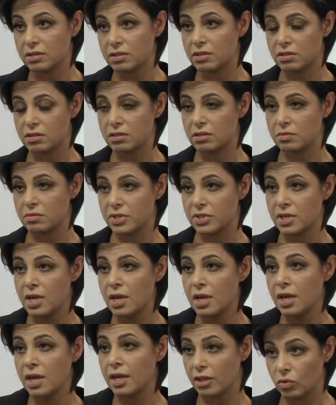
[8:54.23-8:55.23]
systems
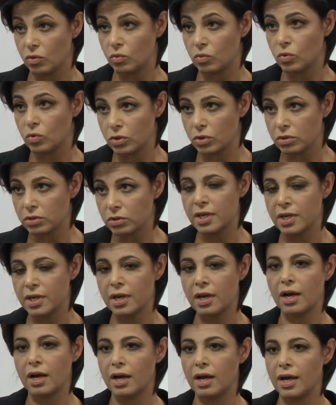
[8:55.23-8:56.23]
in the world.
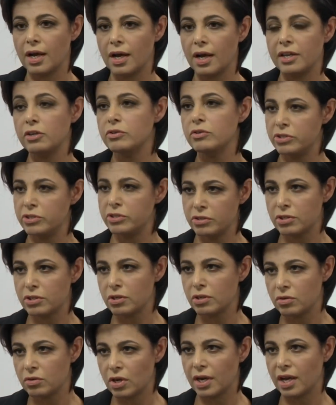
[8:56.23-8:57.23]
And you do
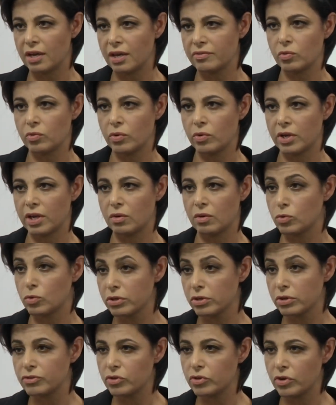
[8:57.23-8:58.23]
so not having read a
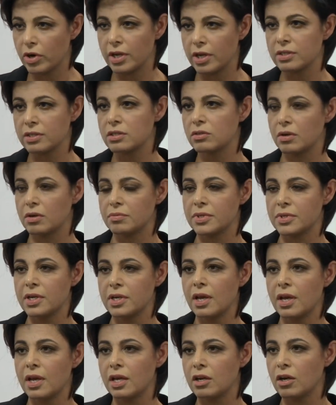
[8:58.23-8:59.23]
word of transcript
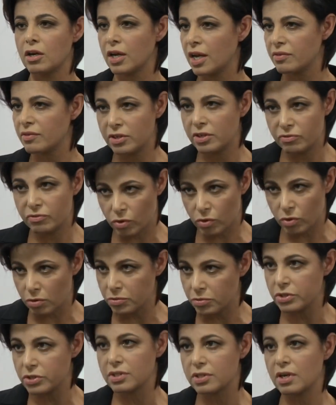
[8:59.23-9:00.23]
and not having
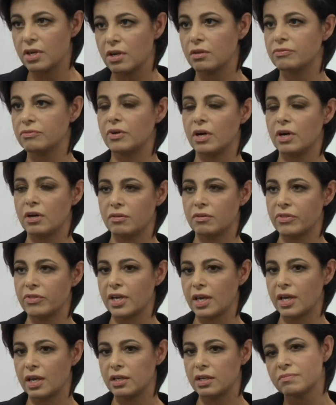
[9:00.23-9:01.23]
informed yourself of the
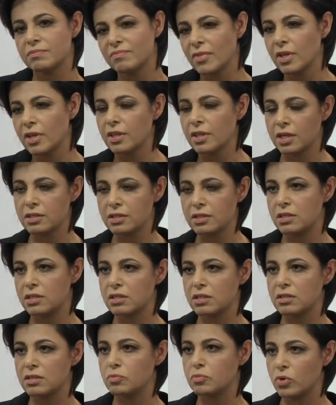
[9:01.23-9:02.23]
case. That's
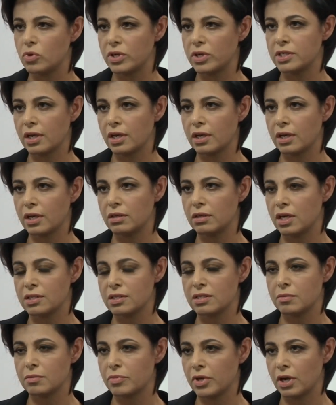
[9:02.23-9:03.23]
disappointing and
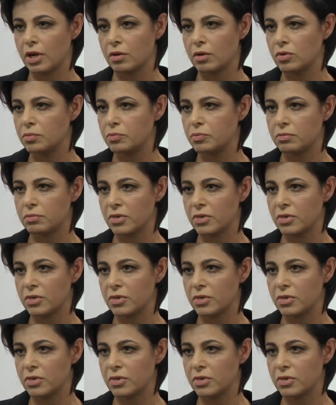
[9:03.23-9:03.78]
not something I would put